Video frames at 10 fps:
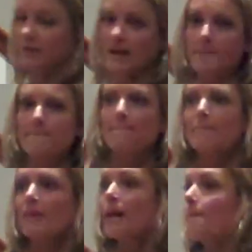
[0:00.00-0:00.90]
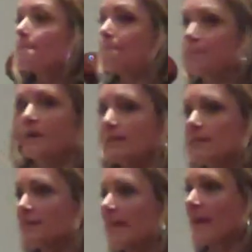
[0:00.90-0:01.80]
whatnot.
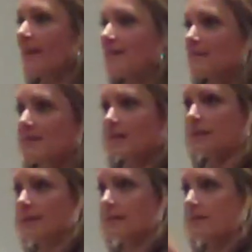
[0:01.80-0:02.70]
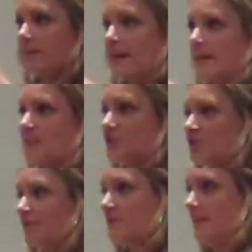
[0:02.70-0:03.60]
But they see that it's
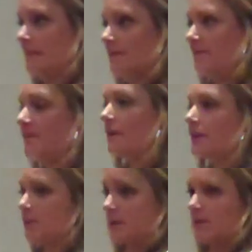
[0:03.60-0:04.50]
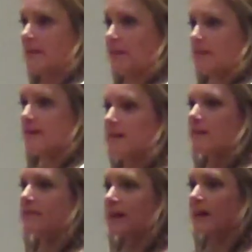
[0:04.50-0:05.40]
shifting very quickly,
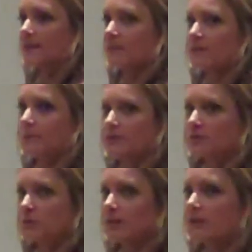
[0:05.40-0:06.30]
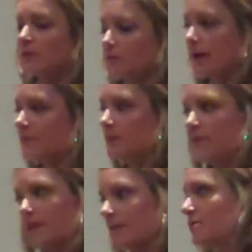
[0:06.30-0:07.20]
that the majority of their revenue
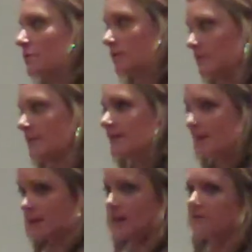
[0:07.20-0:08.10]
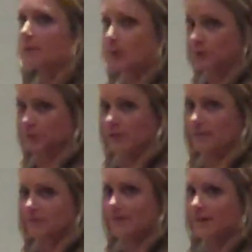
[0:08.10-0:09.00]
very soon is going to come from coaching.
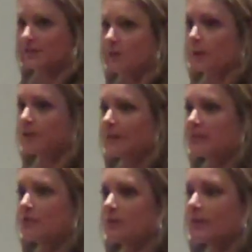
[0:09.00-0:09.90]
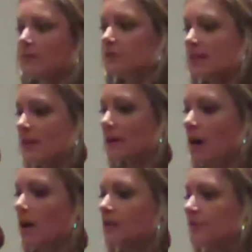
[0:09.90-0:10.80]
So what are they doing? They're taking
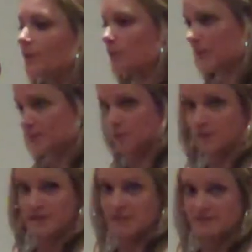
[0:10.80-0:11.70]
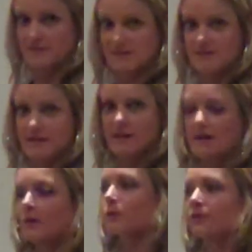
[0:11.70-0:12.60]
all of their resources
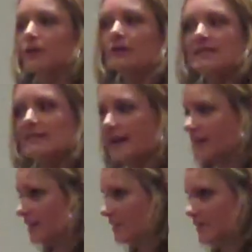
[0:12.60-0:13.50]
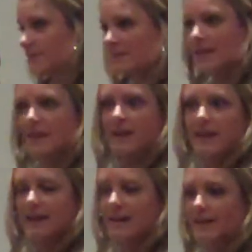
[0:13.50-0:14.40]
with their executives
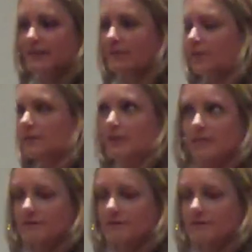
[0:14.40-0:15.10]
and their